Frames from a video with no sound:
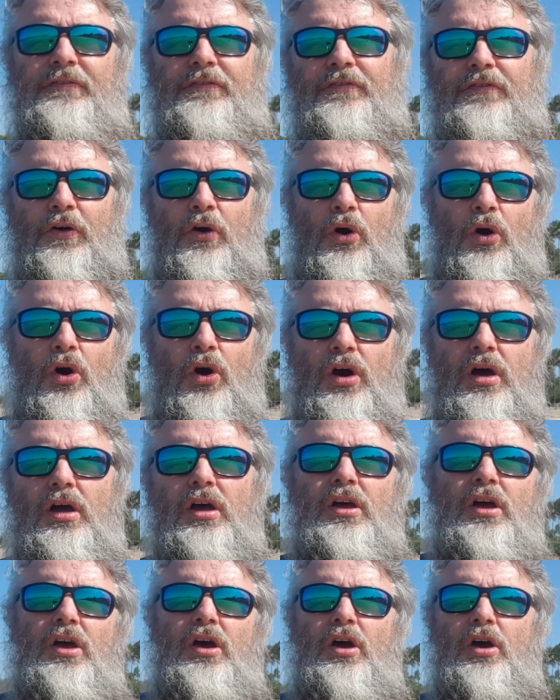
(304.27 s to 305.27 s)
for
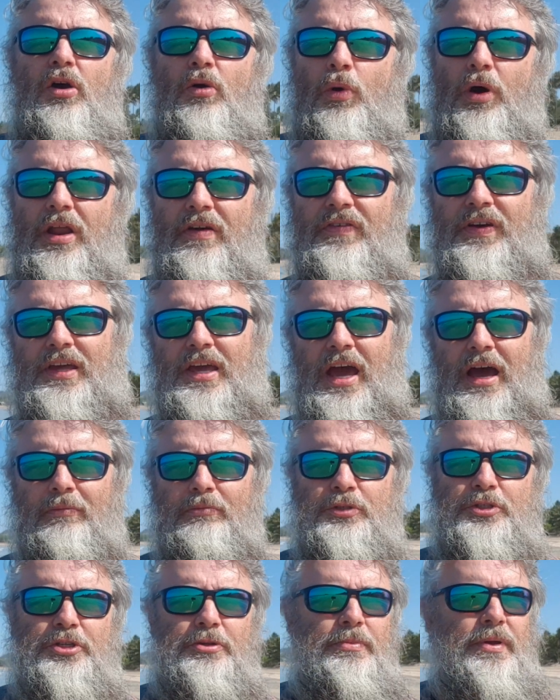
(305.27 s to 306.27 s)
whatever
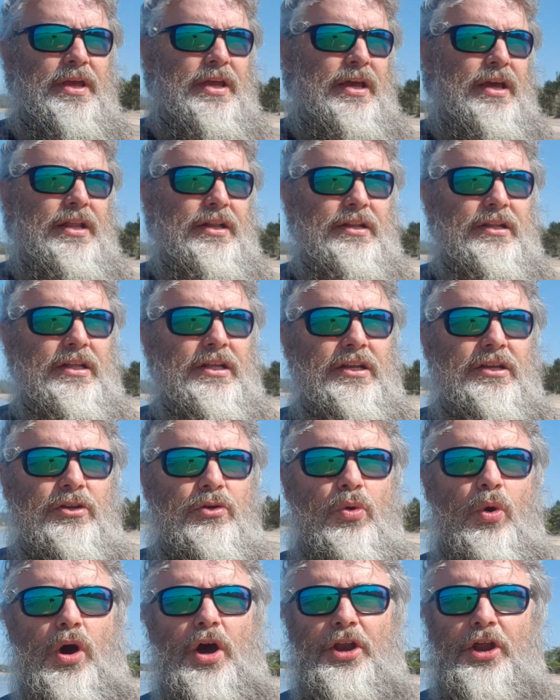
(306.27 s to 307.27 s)
comes to me, and that
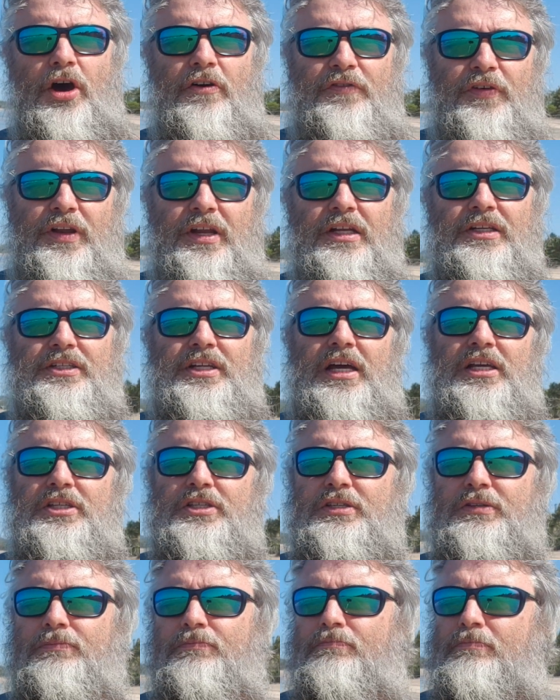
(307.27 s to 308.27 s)
quite often it
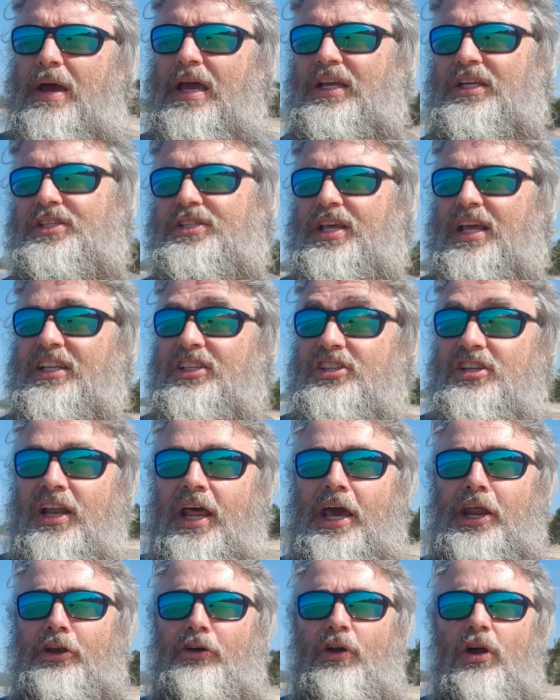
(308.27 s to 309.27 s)
does make sense
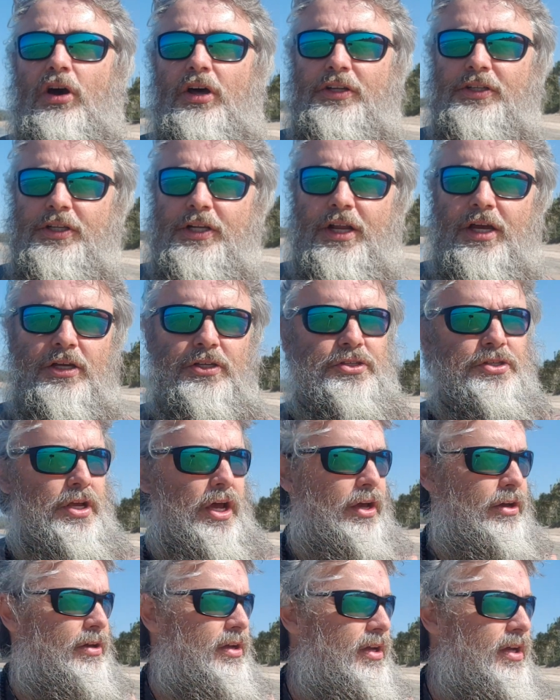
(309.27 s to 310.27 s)
later on, you know.
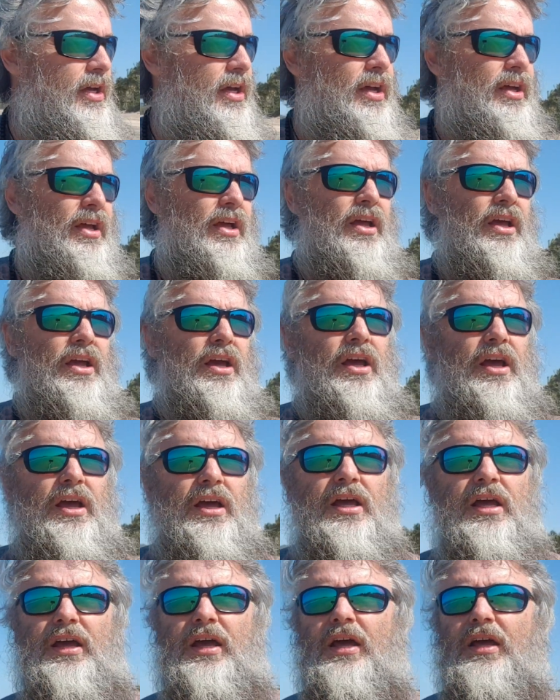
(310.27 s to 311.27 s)
So,
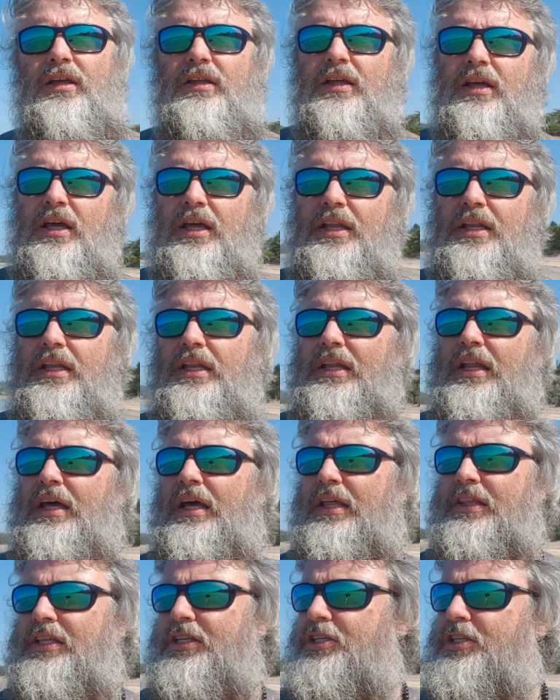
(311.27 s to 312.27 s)
and
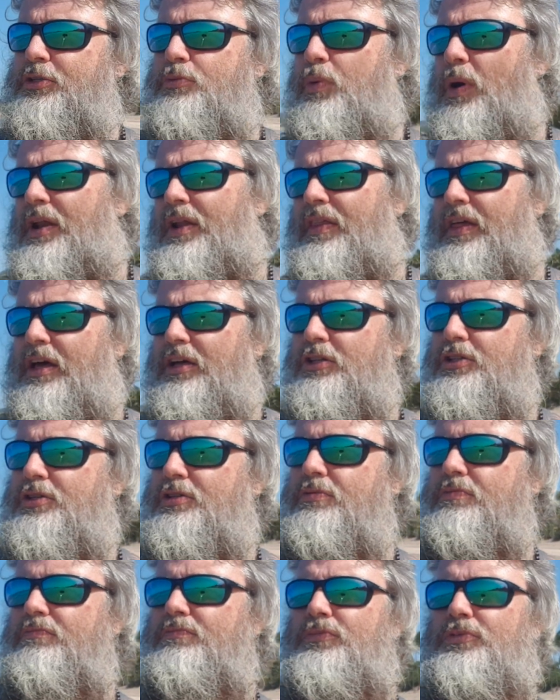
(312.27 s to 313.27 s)
this is one of
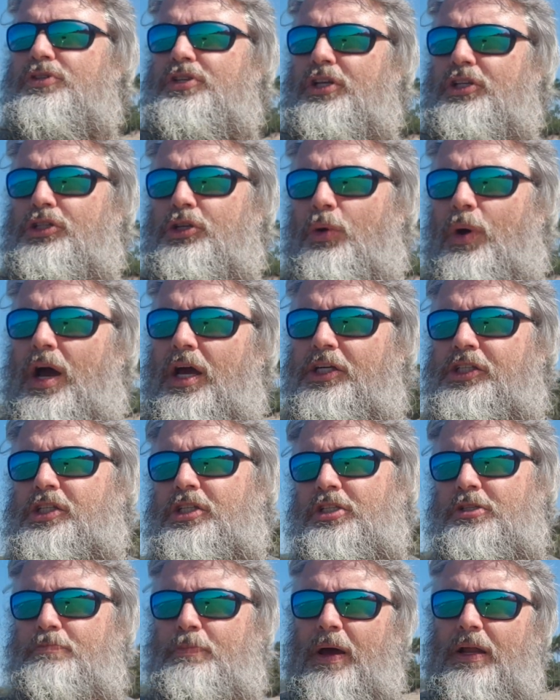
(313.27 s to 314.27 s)
those
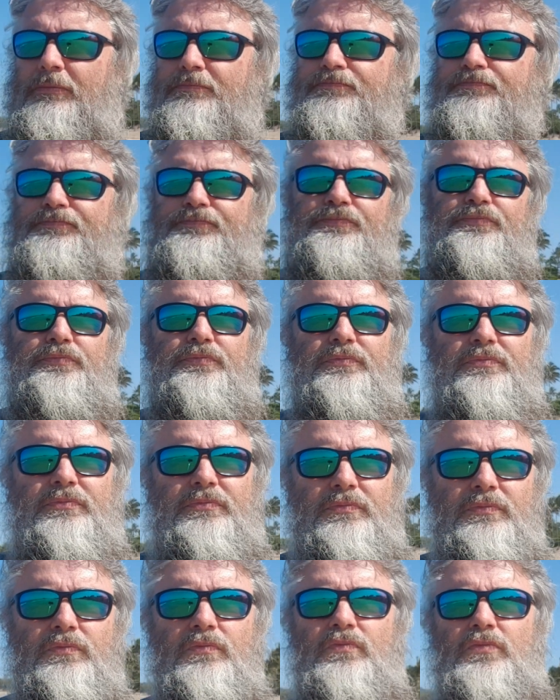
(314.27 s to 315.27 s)
situations. But
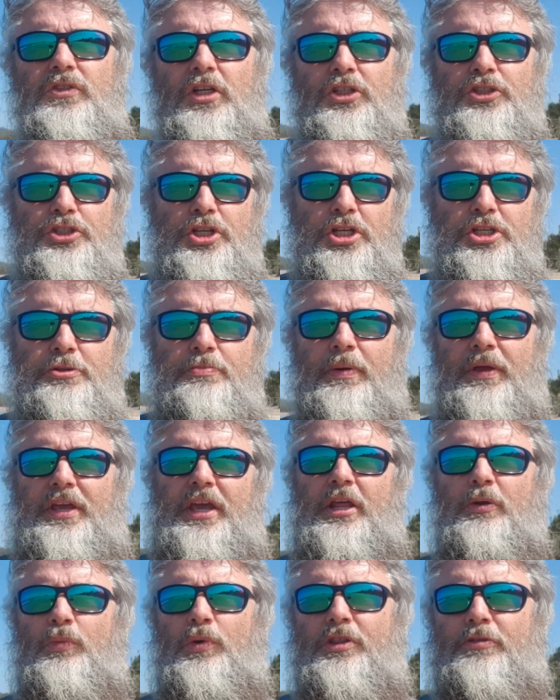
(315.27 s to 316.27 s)
just to
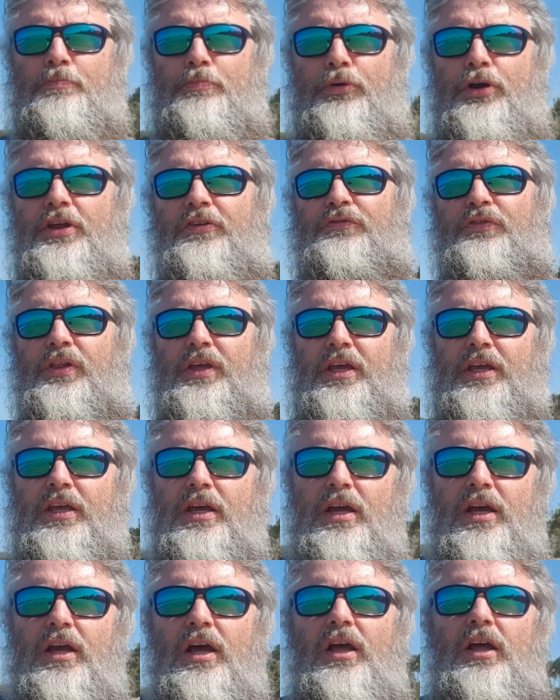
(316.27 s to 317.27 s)
begin with briefly,
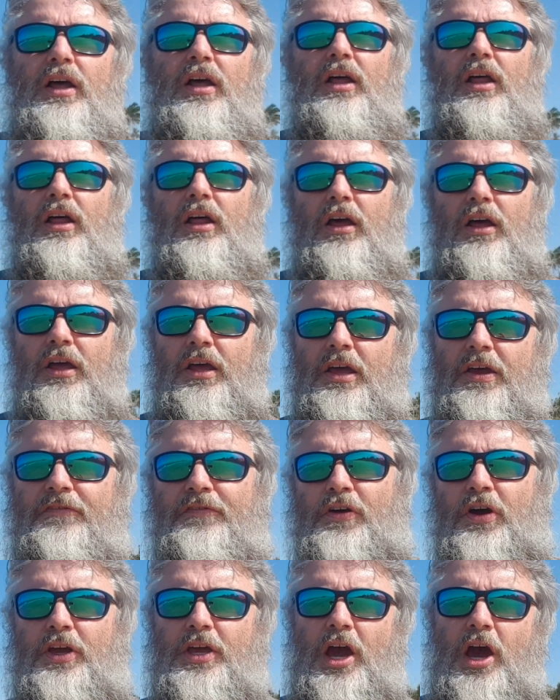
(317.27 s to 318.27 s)

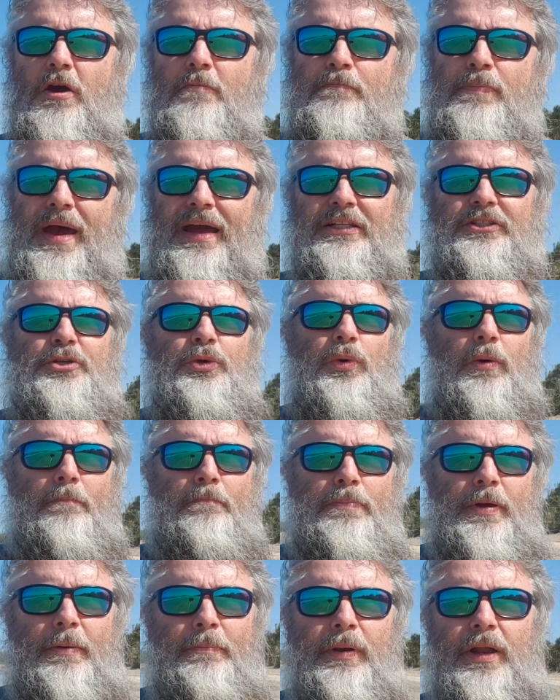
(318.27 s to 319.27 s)
if I go back to a
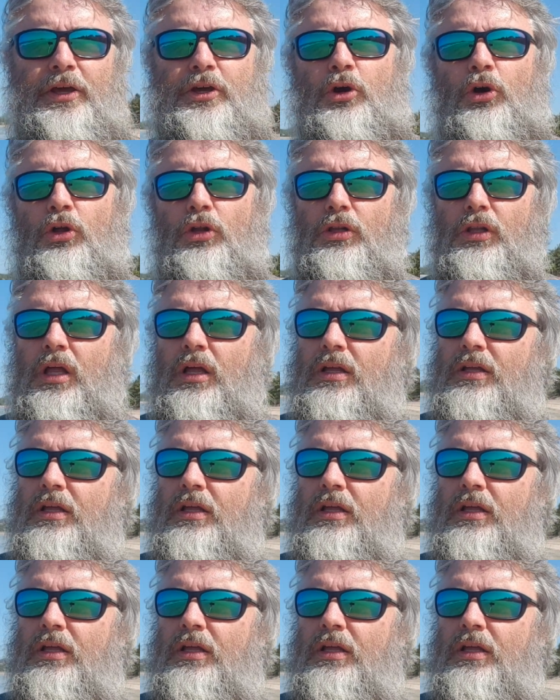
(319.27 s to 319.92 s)
biblical